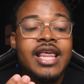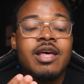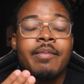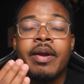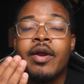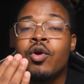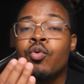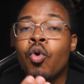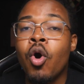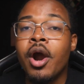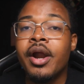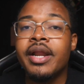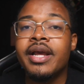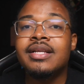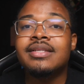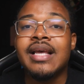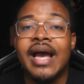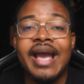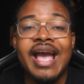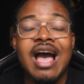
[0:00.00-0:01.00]
And then my reward
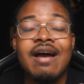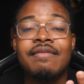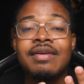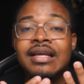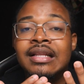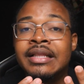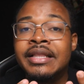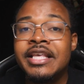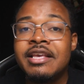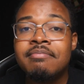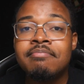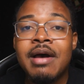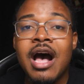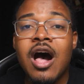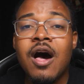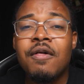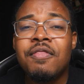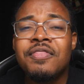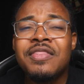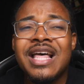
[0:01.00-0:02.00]
is I have a clean
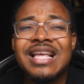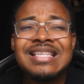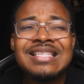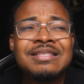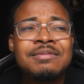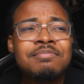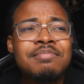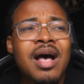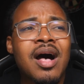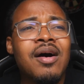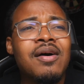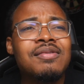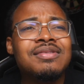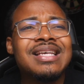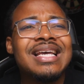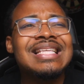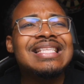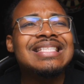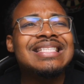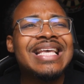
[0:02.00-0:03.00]
mouth that
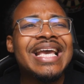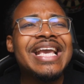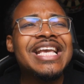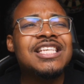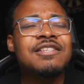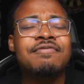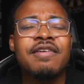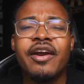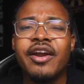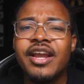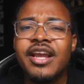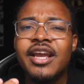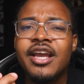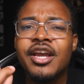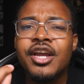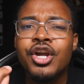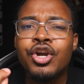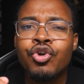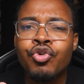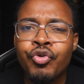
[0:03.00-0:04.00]
smells and tastes very
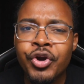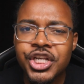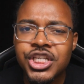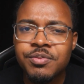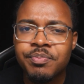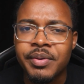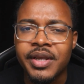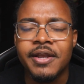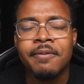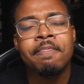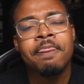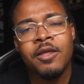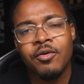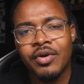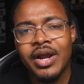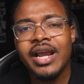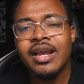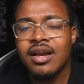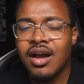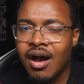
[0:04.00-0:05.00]
crispy,
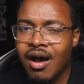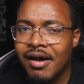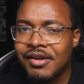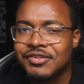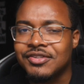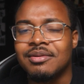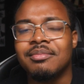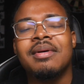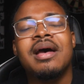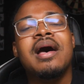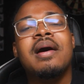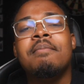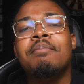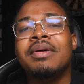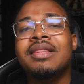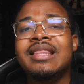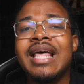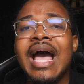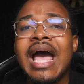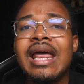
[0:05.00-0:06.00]
right? Awesome.
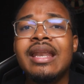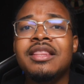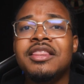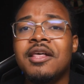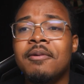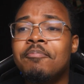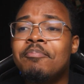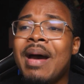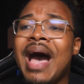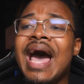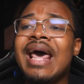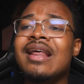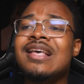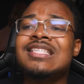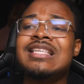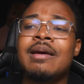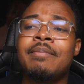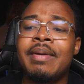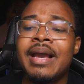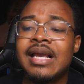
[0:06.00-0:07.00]
But then the bad
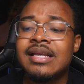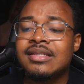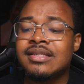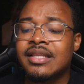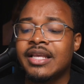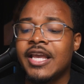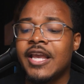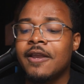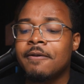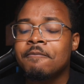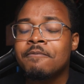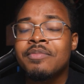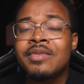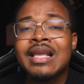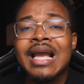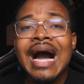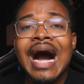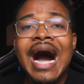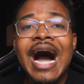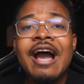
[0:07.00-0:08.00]
is that basically
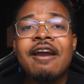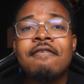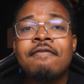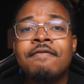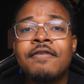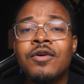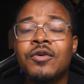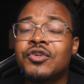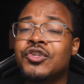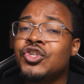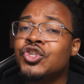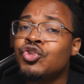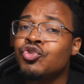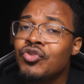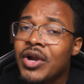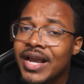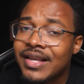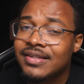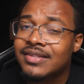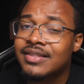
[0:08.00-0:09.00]
I feel
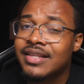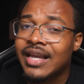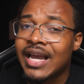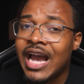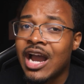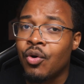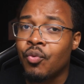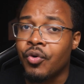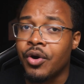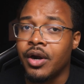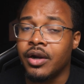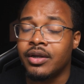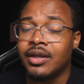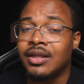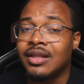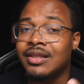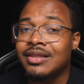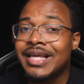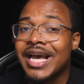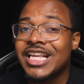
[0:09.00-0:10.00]
stressed at work.
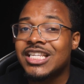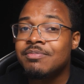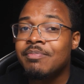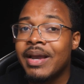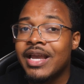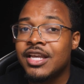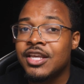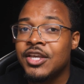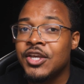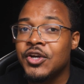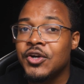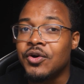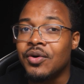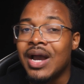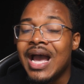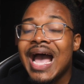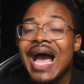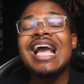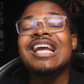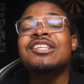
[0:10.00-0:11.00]
That's my
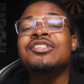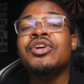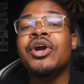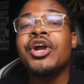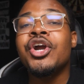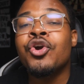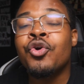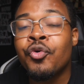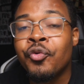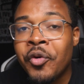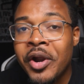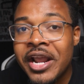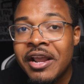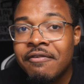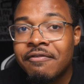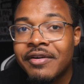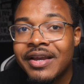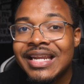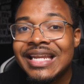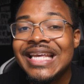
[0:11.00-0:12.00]
cue. I start
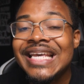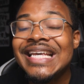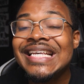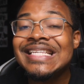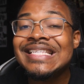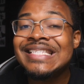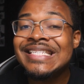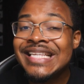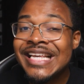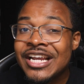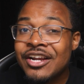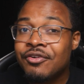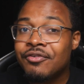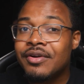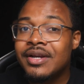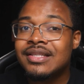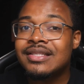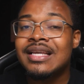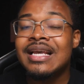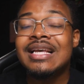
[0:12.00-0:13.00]
craving is
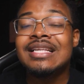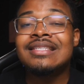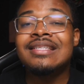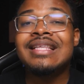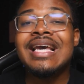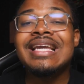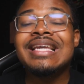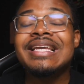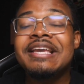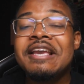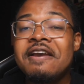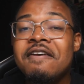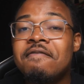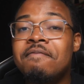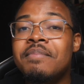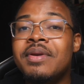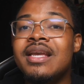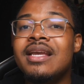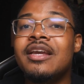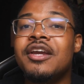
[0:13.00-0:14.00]
cigarettes to then
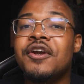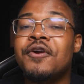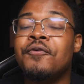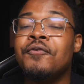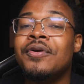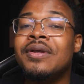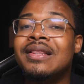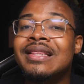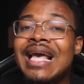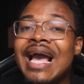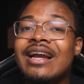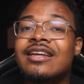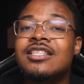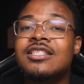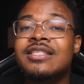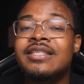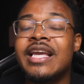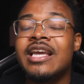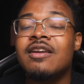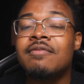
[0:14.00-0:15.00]
give me a
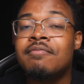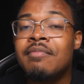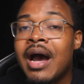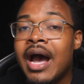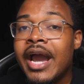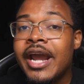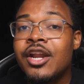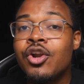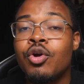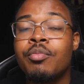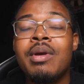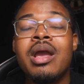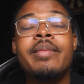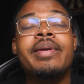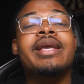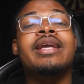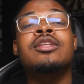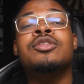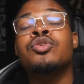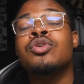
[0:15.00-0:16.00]
relaxed state of mind or
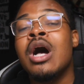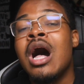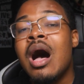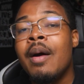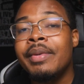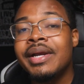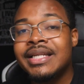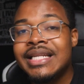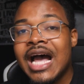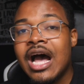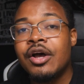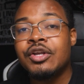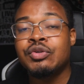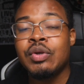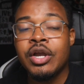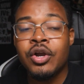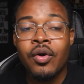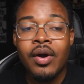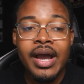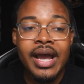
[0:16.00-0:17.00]
maybe to calm me down.
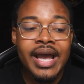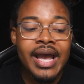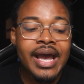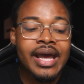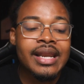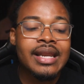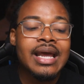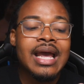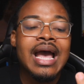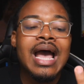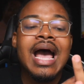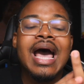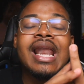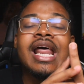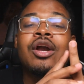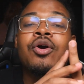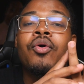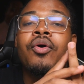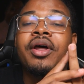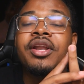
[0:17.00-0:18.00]
So I go ahead
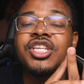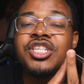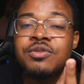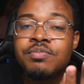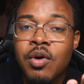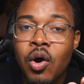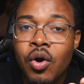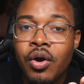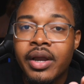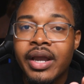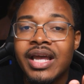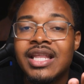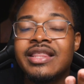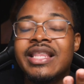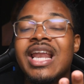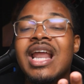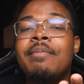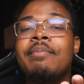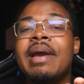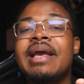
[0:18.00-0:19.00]
and I go and smoke and
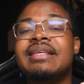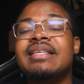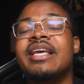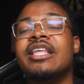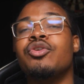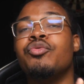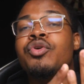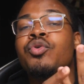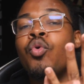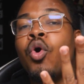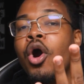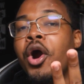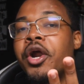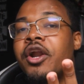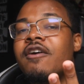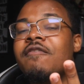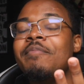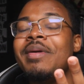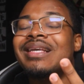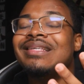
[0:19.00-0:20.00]
then I basically get the
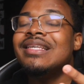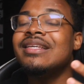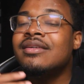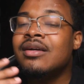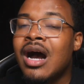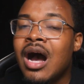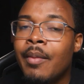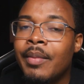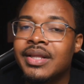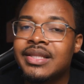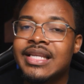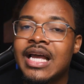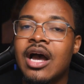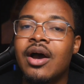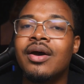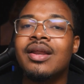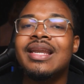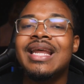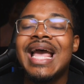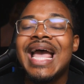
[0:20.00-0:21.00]
reward of basically calming
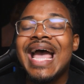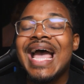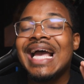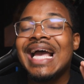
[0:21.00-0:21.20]
down